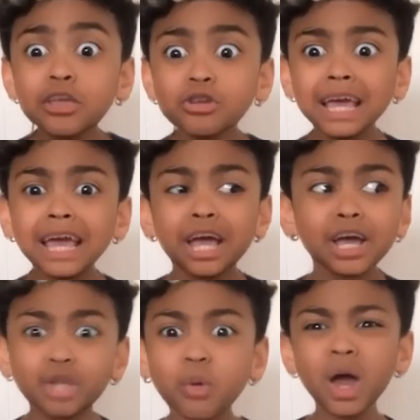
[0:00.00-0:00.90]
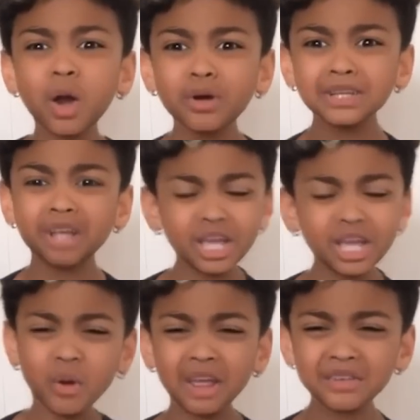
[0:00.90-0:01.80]
you did. The water was on and
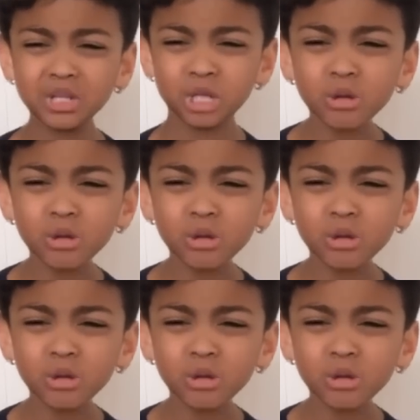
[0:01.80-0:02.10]
y'all weren't even